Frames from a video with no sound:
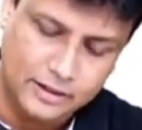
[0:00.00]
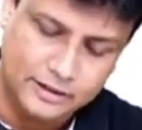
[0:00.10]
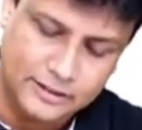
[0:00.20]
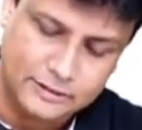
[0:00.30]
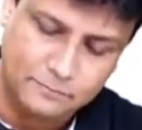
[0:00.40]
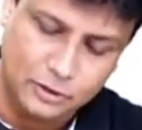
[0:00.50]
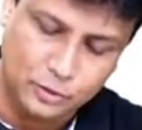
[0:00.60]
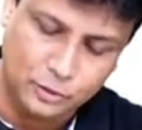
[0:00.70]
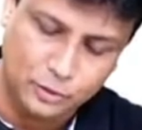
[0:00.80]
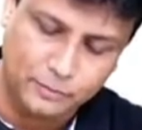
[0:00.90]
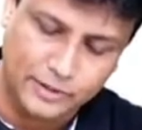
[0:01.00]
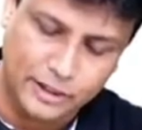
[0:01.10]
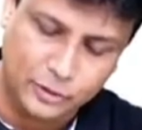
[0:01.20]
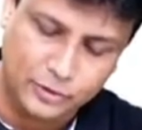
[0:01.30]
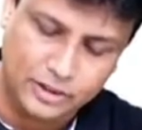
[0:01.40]
this
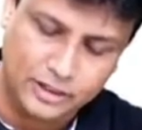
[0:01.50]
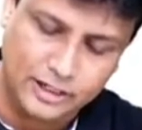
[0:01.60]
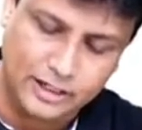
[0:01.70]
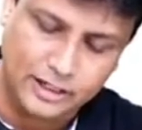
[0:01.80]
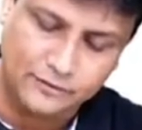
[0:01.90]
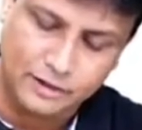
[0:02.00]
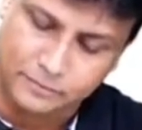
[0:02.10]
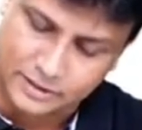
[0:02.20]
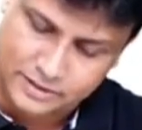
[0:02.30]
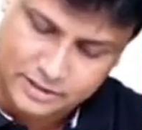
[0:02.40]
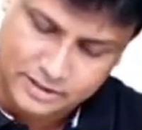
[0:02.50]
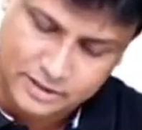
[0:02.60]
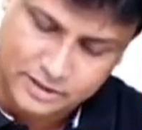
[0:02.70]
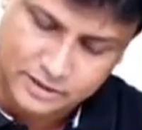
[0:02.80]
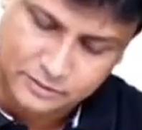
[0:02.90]
pleuroperitoneal canal will
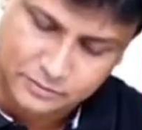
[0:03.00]
persist,